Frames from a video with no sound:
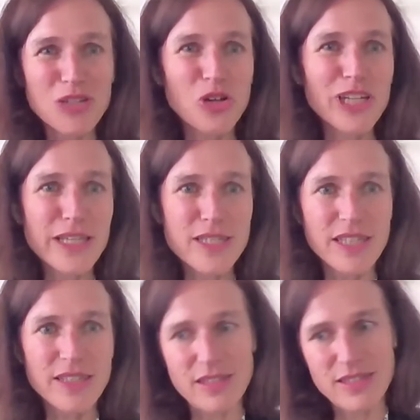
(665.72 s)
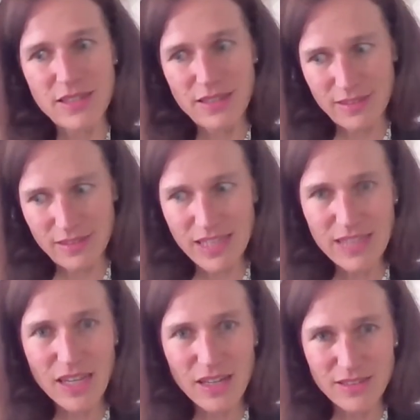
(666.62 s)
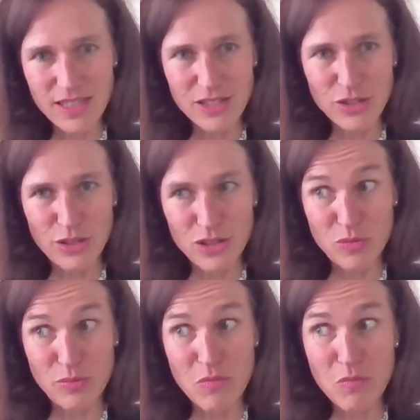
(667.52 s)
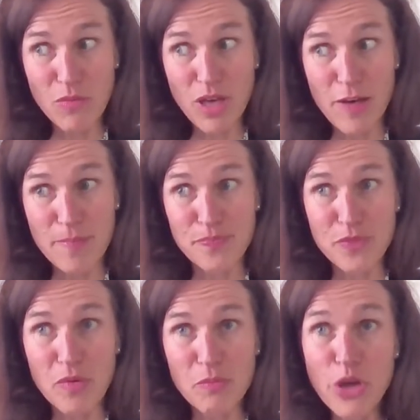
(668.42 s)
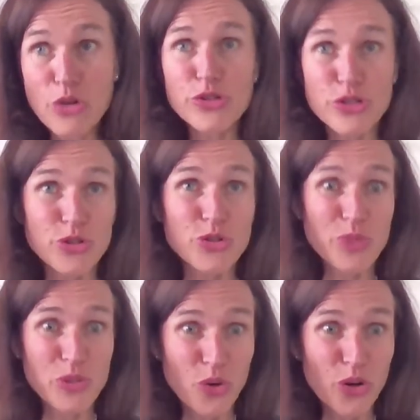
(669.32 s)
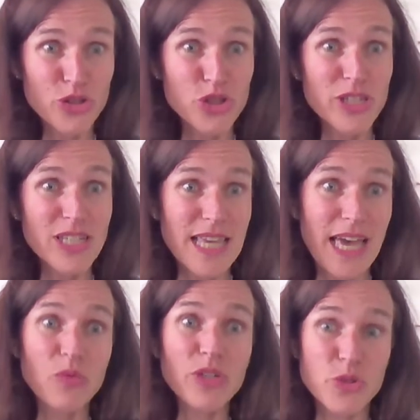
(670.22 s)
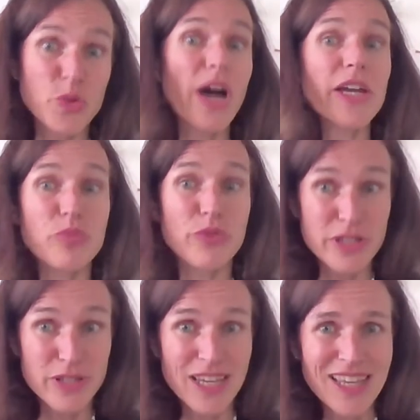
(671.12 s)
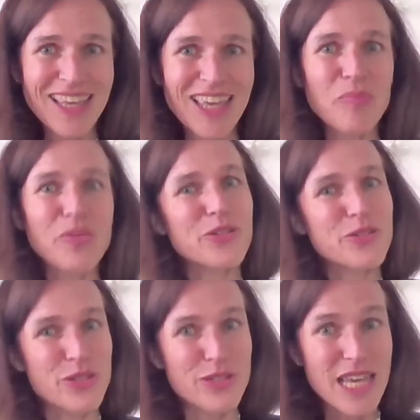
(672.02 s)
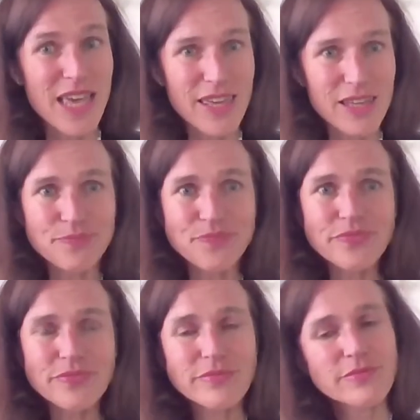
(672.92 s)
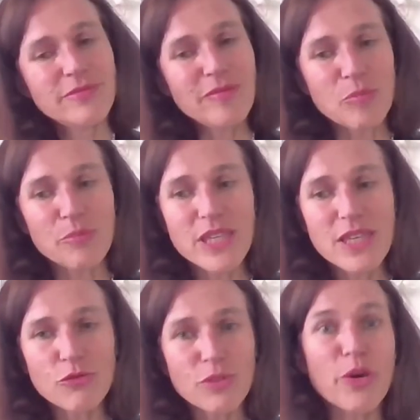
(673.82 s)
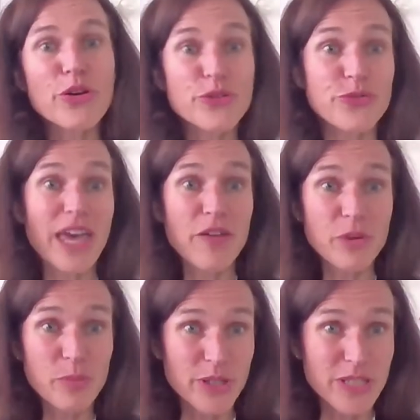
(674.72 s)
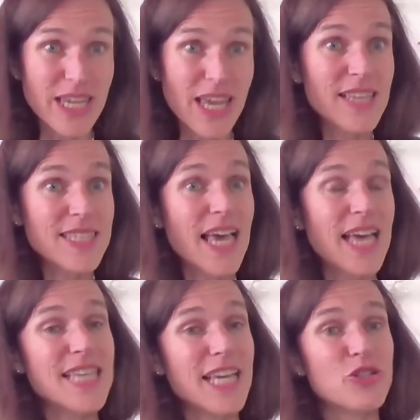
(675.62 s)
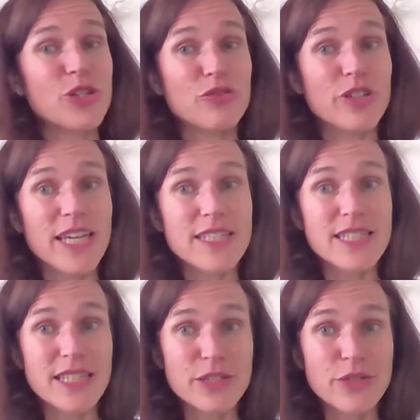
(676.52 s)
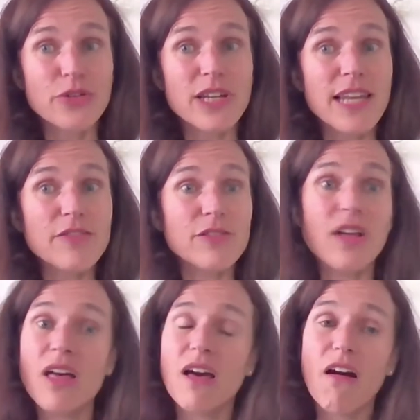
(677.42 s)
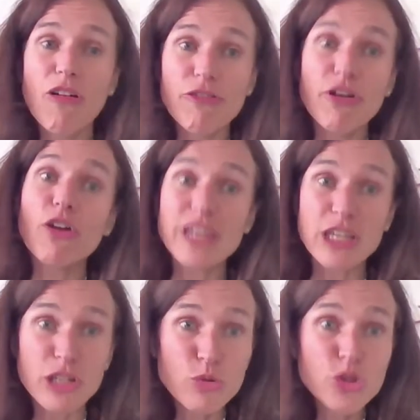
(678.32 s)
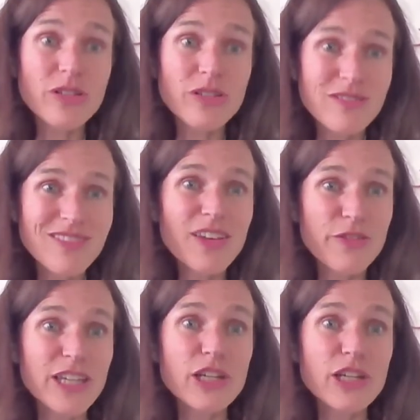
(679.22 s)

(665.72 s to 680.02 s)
my colleagues see this, that the thing that I think is going to be most to be watched is how we do hybrid. Because today, being remote for everybody has actually created a different level of inclusion, of